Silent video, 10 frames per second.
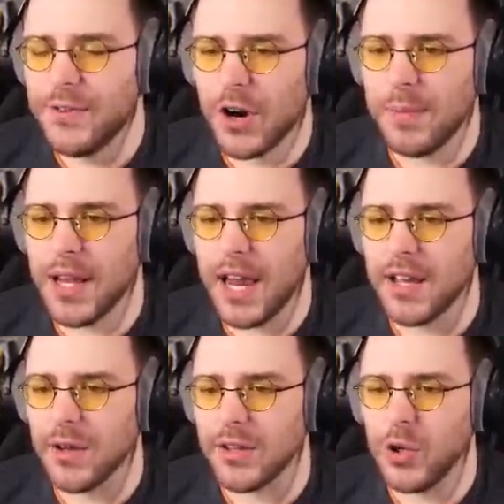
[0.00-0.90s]
you're a
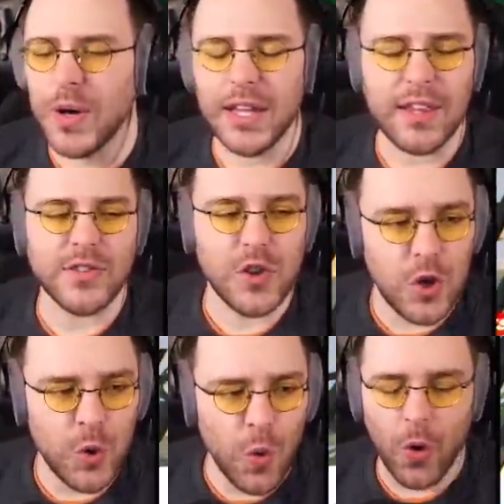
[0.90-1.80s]
millennial, you at least
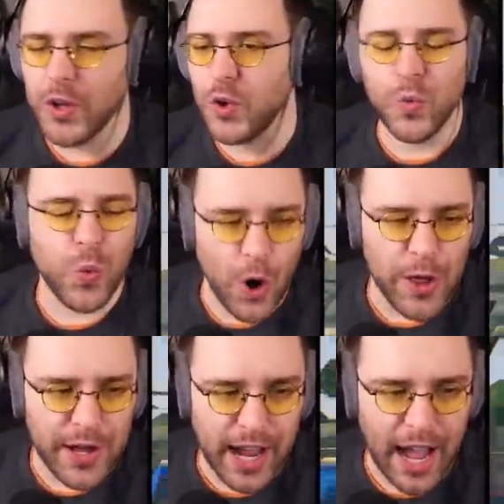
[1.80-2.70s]
knew or you were
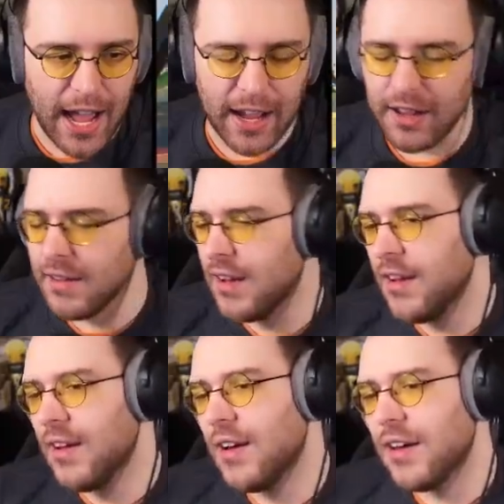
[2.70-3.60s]
the guy
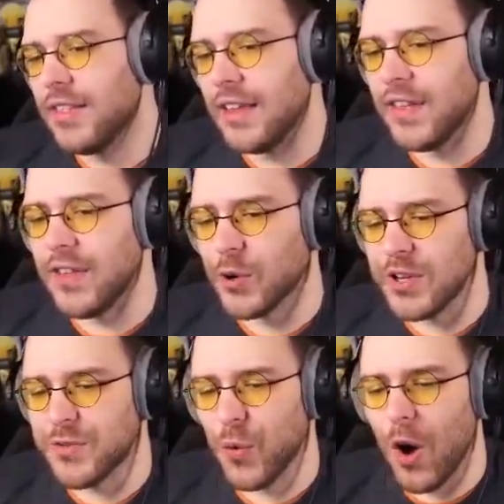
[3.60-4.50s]
that did the
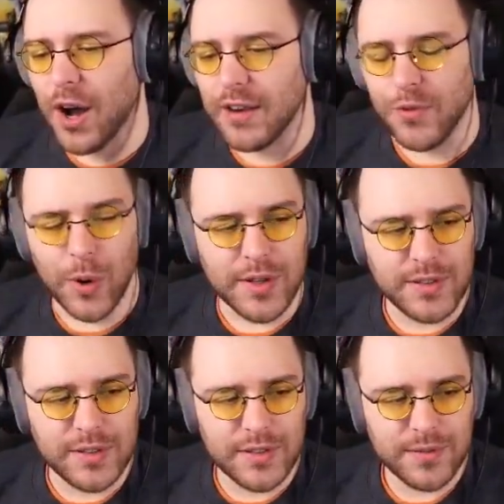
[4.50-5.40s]
Christopher Walken
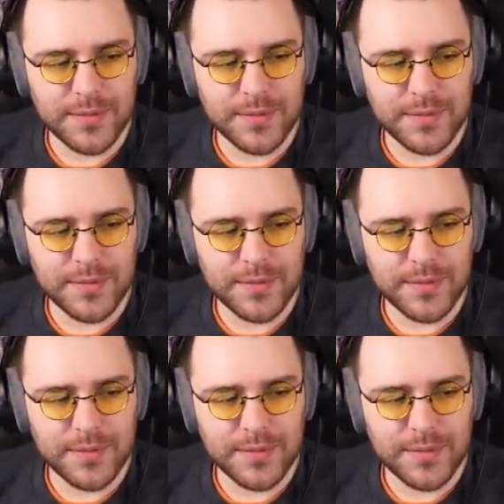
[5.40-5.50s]
voice,